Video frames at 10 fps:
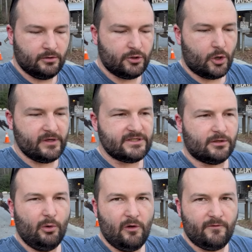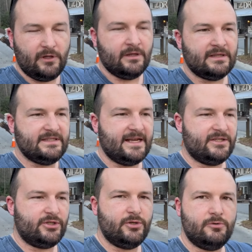go into Louisville, day
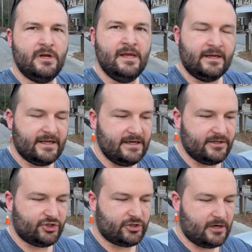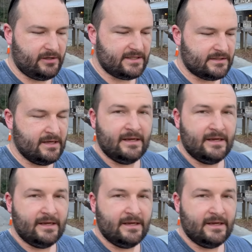two, getting to Charlotte.